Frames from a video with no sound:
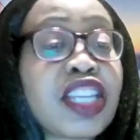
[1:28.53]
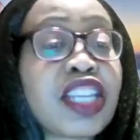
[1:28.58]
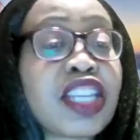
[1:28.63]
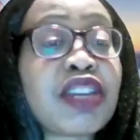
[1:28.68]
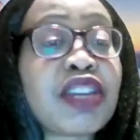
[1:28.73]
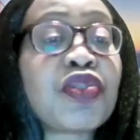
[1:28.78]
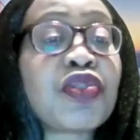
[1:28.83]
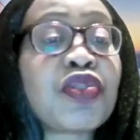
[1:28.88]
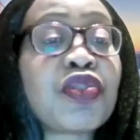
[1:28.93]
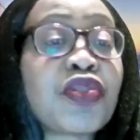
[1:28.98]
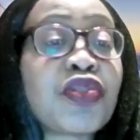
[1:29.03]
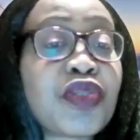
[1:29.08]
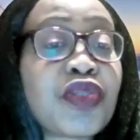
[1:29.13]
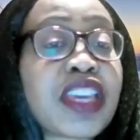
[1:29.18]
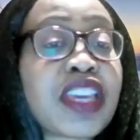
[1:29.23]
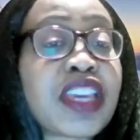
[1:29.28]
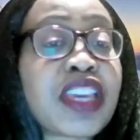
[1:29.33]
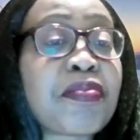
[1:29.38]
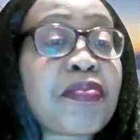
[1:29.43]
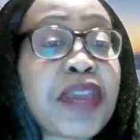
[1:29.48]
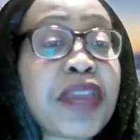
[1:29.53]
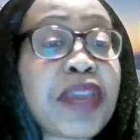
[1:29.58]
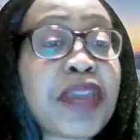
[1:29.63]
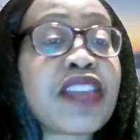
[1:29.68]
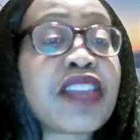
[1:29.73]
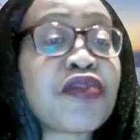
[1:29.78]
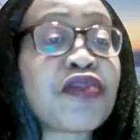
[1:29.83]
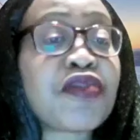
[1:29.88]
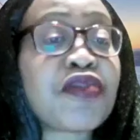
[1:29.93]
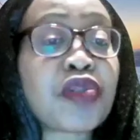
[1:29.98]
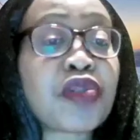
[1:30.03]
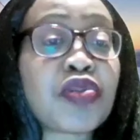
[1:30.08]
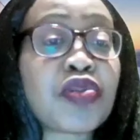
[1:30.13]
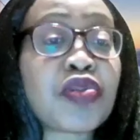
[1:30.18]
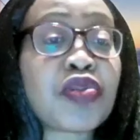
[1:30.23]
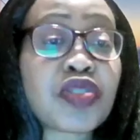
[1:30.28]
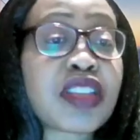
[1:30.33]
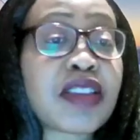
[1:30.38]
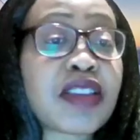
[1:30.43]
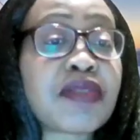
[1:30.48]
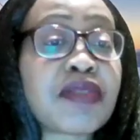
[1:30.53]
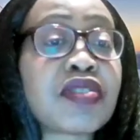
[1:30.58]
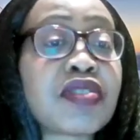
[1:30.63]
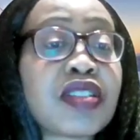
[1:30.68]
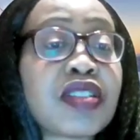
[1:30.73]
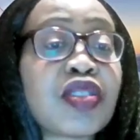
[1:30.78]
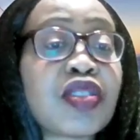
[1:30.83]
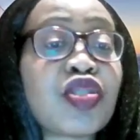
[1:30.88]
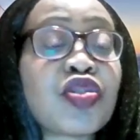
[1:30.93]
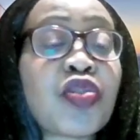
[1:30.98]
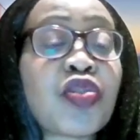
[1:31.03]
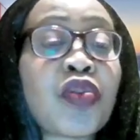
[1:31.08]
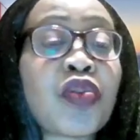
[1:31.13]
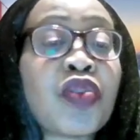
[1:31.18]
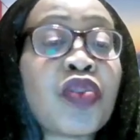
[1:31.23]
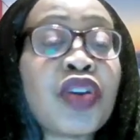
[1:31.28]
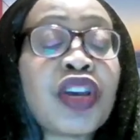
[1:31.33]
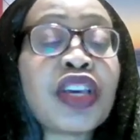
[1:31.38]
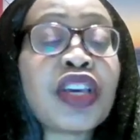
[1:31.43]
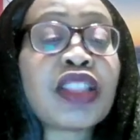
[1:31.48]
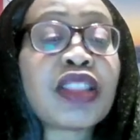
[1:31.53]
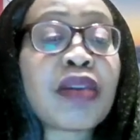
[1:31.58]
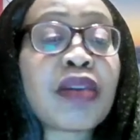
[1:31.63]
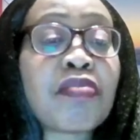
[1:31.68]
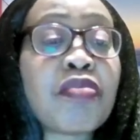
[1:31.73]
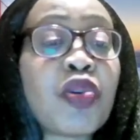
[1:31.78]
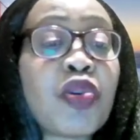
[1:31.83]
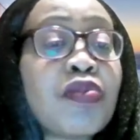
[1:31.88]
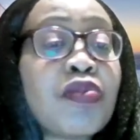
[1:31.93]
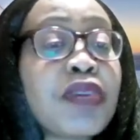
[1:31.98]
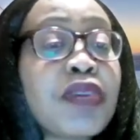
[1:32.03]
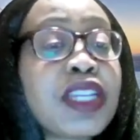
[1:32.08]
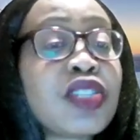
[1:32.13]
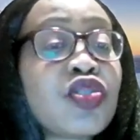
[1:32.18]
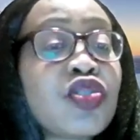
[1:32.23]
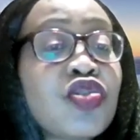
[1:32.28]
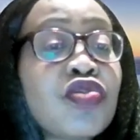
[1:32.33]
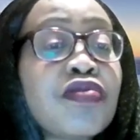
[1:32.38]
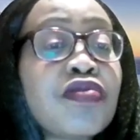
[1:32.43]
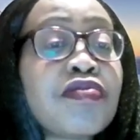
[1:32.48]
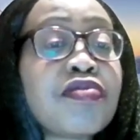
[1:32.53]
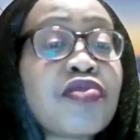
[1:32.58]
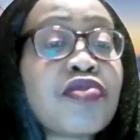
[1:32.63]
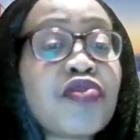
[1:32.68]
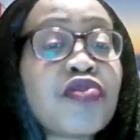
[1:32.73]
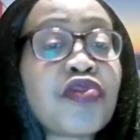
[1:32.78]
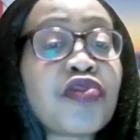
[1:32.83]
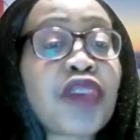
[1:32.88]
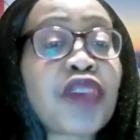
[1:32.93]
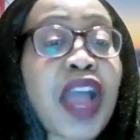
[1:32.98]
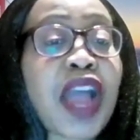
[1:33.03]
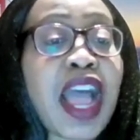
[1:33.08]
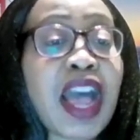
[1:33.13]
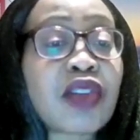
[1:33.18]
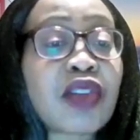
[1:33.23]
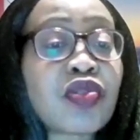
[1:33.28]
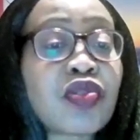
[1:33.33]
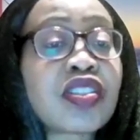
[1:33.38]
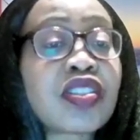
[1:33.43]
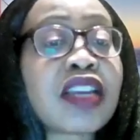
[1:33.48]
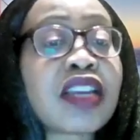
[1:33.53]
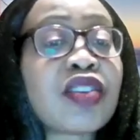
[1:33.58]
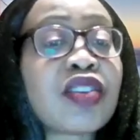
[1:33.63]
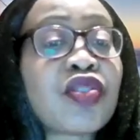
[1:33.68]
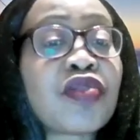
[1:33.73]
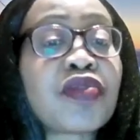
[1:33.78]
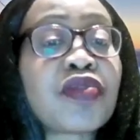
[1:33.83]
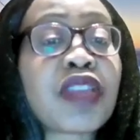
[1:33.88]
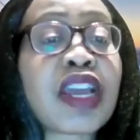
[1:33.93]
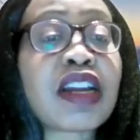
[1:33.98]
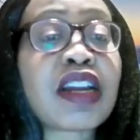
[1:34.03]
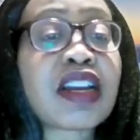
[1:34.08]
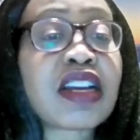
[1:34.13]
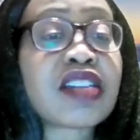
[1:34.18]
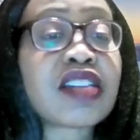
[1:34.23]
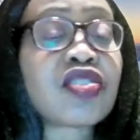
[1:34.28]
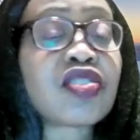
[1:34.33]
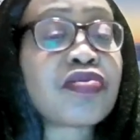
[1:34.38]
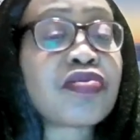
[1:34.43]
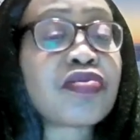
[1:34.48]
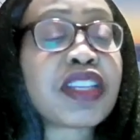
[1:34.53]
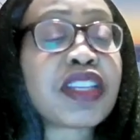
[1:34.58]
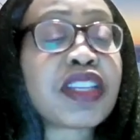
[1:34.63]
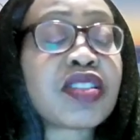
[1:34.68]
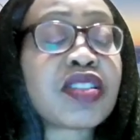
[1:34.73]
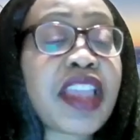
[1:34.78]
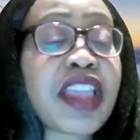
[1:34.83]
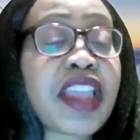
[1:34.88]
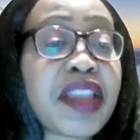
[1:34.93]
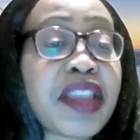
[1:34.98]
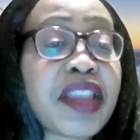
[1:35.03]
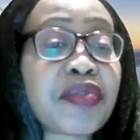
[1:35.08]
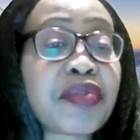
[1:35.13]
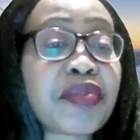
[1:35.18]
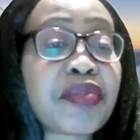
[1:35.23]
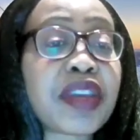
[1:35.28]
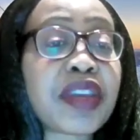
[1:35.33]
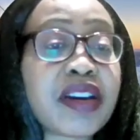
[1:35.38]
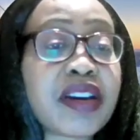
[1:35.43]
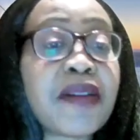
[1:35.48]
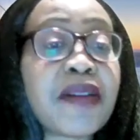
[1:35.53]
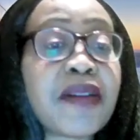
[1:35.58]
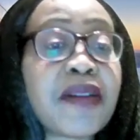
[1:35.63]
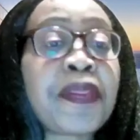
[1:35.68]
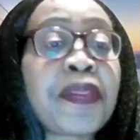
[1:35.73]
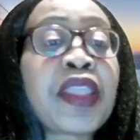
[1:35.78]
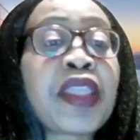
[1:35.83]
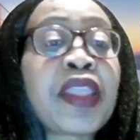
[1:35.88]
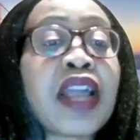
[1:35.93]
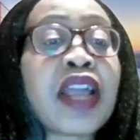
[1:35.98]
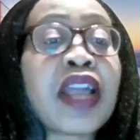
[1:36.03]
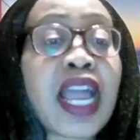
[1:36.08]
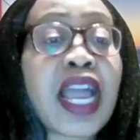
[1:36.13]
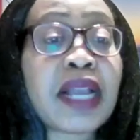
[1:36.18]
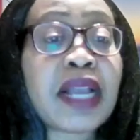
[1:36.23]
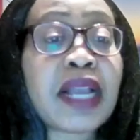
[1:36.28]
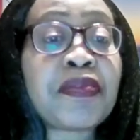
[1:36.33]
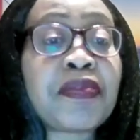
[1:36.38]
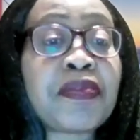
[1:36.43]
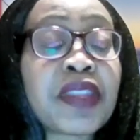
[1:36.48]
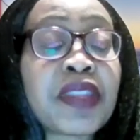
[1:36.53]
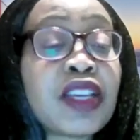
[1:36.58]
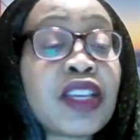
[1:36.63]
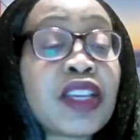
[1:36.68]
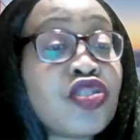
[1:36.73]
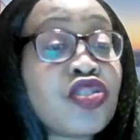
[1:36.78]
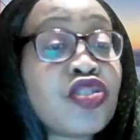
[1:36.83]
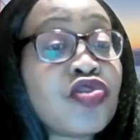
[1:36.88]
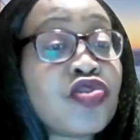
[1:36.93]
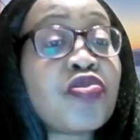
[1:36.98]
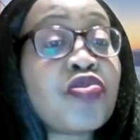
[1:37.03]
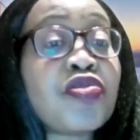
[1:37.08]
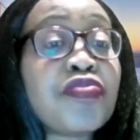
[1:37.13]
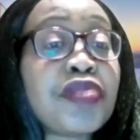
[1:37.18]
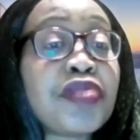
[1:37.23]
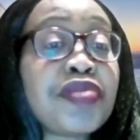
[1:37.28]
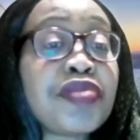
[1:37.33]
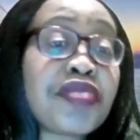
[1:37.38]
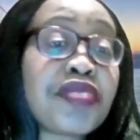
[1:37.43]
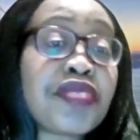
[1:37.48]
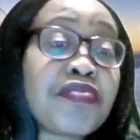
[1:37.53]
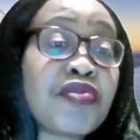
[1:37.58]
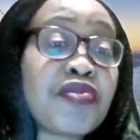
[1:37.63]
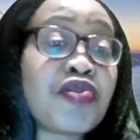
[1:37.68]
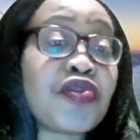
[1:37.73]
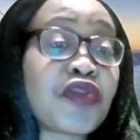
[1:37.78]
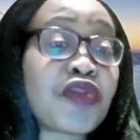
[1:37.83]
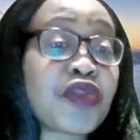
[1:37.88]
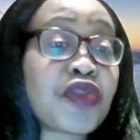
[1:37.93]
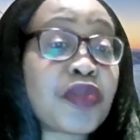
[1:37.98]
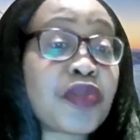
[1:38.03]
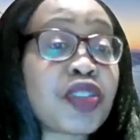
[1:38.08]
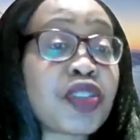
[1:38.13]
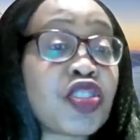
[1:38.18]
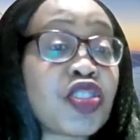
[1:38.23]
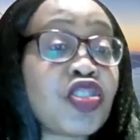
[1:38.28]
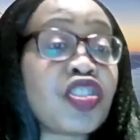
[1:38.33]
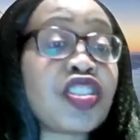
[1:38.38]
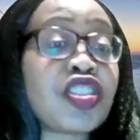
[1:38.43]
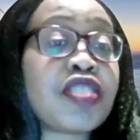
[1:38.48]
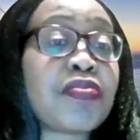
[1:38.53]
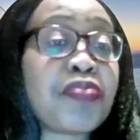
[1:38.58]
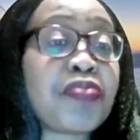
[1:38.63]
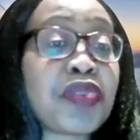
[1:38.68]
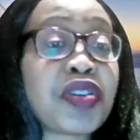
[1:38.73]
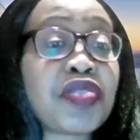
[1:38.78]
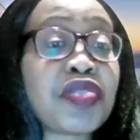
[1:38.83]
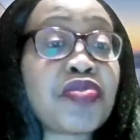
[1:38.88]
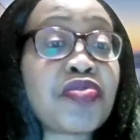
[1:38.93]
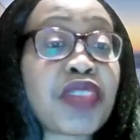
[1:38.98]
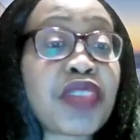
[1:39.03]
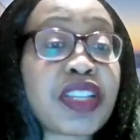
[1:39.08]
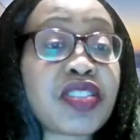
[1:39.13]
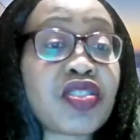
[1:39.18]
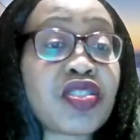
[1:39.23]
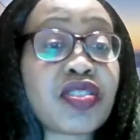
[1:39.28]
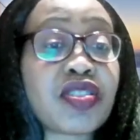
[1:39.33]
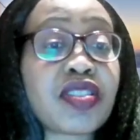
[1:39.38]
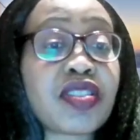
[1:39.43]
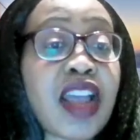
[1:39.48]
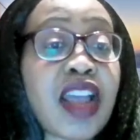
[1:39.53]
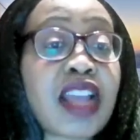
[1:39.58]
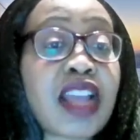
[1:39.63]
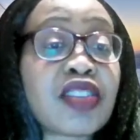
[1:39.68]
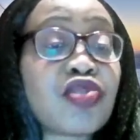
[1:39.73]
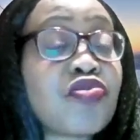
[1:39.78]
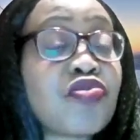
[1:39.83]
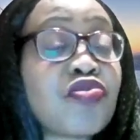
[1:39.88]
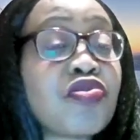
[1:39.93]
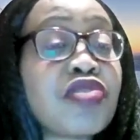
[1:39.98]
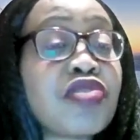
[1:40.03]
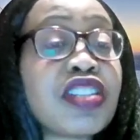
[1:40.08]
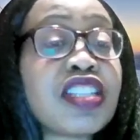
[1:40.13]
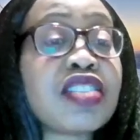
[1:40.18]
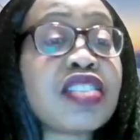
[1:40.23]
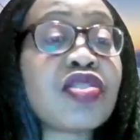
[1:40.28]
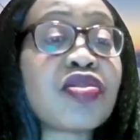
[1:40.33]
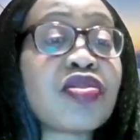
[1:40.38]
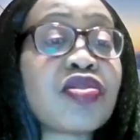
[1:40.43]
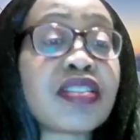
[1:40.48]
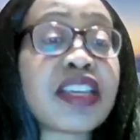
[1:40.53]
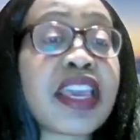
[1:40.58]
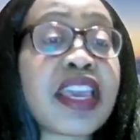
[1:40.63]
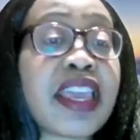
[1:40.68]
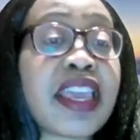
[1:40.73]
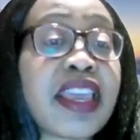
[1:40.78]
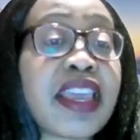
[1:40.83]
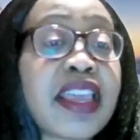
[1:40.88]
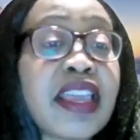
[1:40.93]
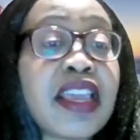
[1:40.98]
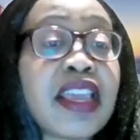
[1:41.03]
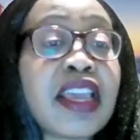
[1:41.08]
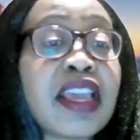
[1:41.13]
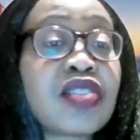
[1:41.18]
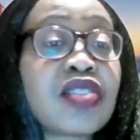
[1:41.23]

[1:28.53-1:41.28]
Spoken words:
they're not going to get paid for those services. So the moment you move outside of that catchment area, you will be removed from the GP register, and you will need to get